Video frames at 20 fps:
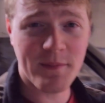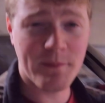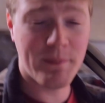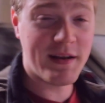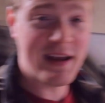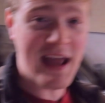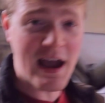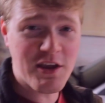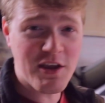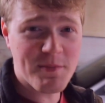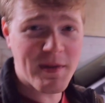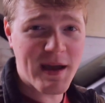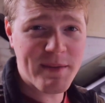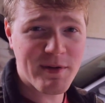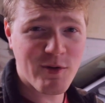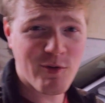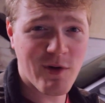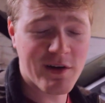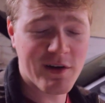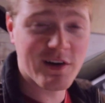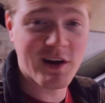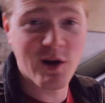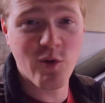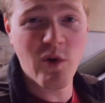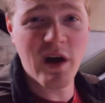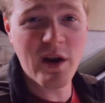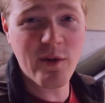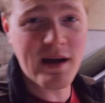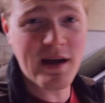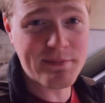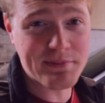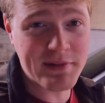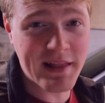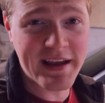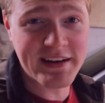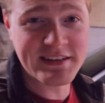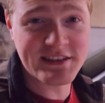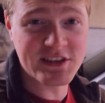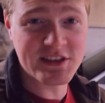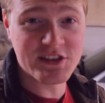But now you might be wondering, what do I
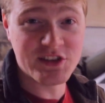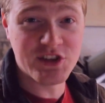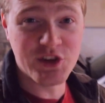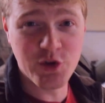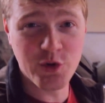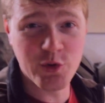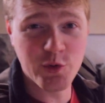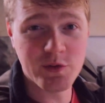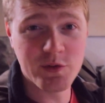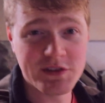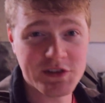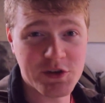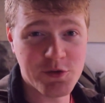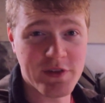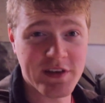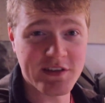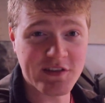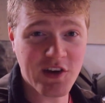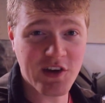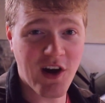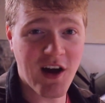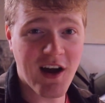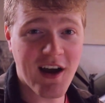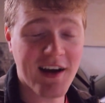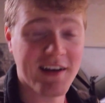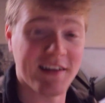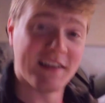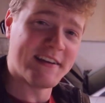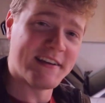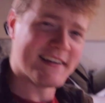plan to do to this car?